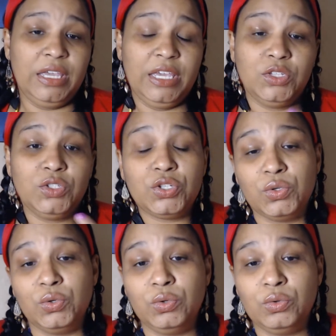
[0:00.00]

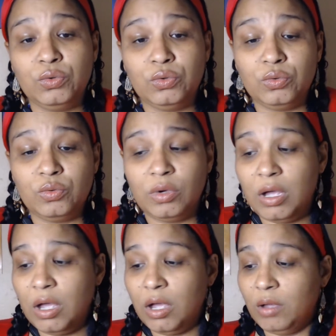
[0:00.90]
into
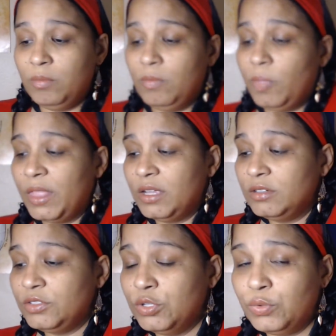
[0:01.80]
um,
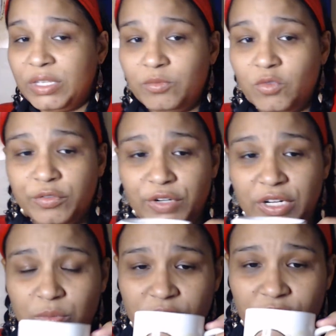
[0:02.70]
doing more
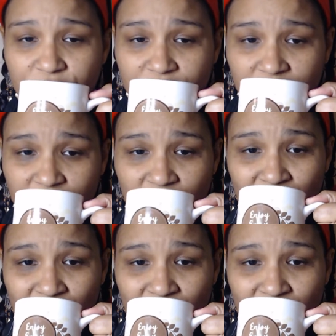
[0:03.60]
frequent journaling.